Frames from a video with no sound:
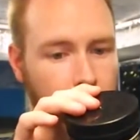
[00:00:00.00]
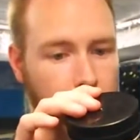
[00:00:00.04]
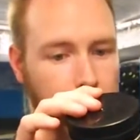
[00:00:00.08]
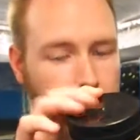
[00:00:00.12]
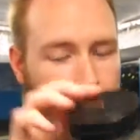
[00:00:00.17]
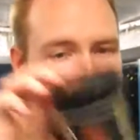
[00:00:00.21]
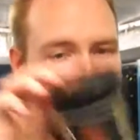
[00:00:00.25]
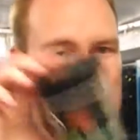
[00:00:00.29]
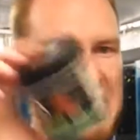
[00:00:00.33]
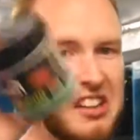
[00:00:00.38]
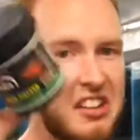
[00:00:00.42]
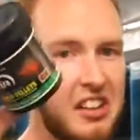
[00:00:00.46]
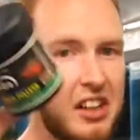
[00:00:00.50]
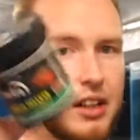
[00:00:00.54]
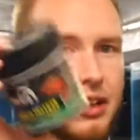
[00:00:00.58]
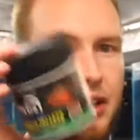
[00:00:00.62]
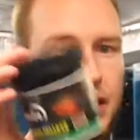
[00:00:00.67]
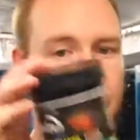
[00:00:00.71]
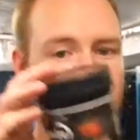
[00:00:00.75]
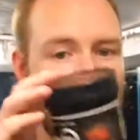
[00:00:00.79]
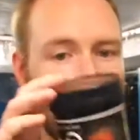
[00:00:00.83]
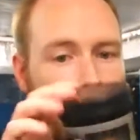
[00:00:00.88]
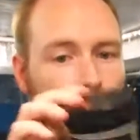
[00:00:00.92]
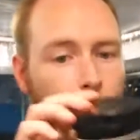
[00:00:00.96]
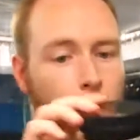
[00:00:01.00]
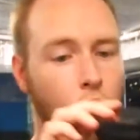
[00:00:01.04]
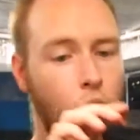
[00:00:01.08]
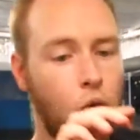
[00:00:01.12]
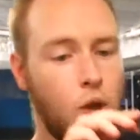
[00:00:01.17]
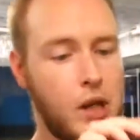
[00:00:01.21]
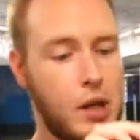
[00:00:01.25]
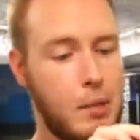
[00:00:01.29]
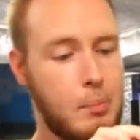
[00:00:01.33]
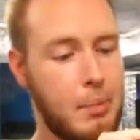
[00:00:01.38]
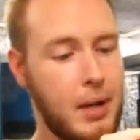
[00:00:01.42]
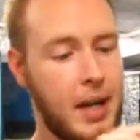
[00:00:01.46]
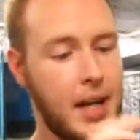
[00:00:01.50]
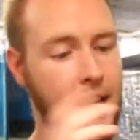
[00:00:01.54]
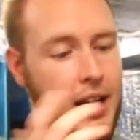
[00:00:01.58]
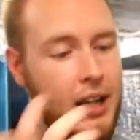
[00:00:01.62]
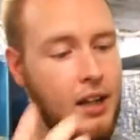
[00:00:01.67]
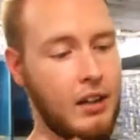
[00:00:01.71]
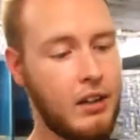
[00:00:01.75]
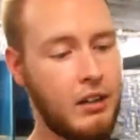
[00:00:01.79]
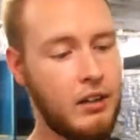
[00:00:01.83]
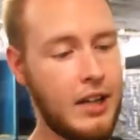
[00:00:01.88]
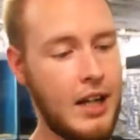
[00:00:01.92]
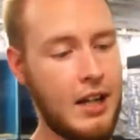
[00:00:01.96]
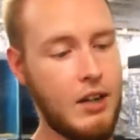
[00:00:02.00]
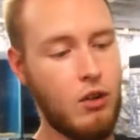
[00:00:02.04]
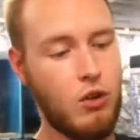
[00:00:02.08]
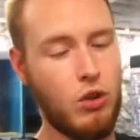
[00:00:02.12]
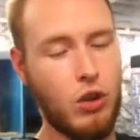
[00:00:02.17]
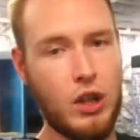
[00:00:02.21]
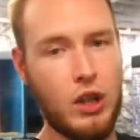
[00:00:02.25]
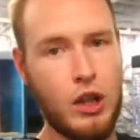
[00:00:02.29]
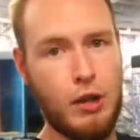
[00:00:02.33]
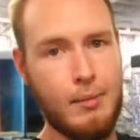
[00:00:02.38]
Basically all your big Central